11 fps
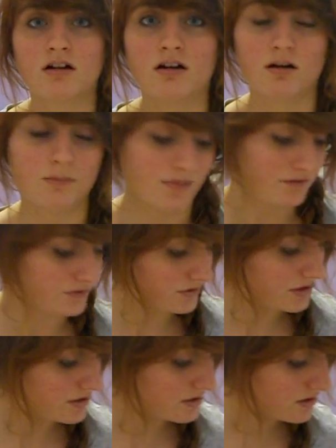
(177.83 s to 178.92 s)
Um, my friend
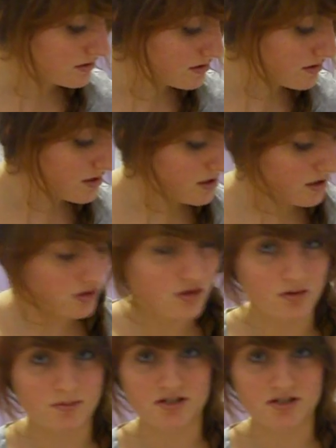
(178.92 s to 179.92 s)
Dustin told him